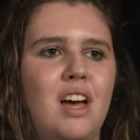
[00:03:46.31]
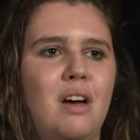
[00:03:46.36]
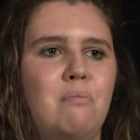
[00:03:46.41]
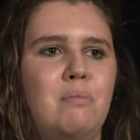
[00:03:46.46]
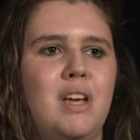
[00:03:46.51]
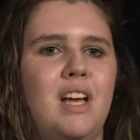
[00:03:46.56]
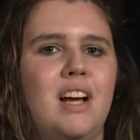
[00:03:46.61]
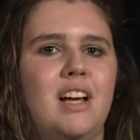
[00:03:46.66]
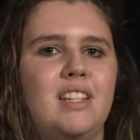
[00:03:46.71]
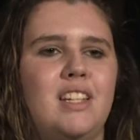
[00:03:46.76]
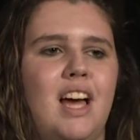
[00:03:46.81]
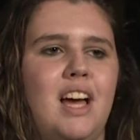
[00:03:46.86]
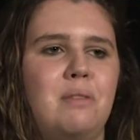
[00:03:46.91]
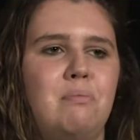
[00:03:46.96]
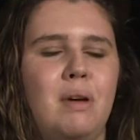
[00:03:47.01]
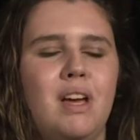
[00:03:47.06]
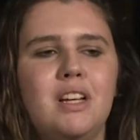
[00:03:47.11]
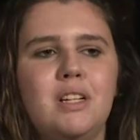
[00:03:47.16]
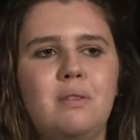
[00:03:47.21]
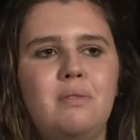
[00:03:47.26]
because I
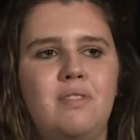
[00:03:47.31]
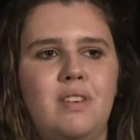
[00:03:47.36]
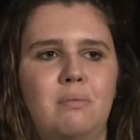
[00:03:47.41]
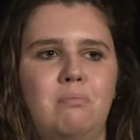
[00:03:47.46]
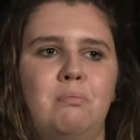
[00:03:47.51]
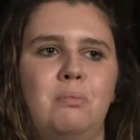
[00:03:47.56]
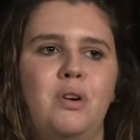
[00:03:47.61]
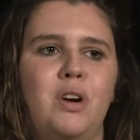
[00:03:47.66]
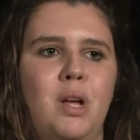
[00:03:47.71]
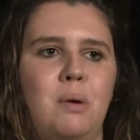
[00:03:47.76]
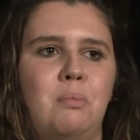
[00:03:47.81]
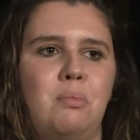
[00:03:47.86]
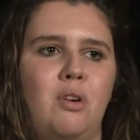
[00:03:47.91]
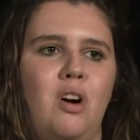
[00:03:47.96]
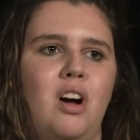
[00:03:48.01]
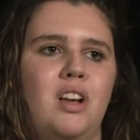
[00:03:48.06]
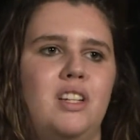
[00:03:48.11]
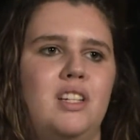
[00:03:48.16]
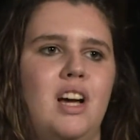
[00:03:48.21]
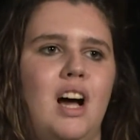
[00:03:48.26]
picked a pretty
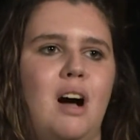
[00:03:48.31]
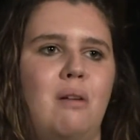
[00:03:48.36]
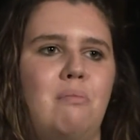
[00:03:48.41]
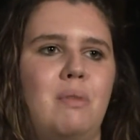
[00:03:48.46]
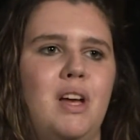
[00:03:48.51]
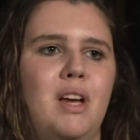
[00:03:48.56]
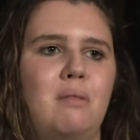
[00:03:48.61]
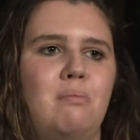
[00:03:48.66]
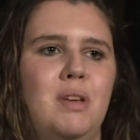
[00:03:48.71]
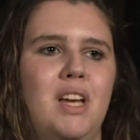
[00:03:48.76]
broad topic